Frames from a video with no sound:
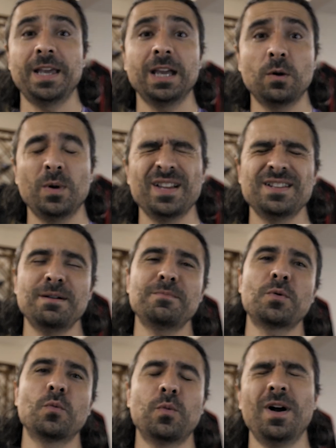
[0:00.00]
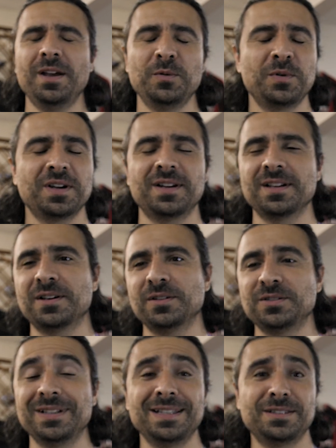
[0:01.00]
Takeaway number 1, we're going to go
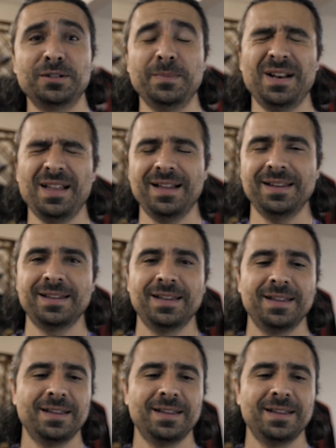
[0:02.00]
to Inter Milan.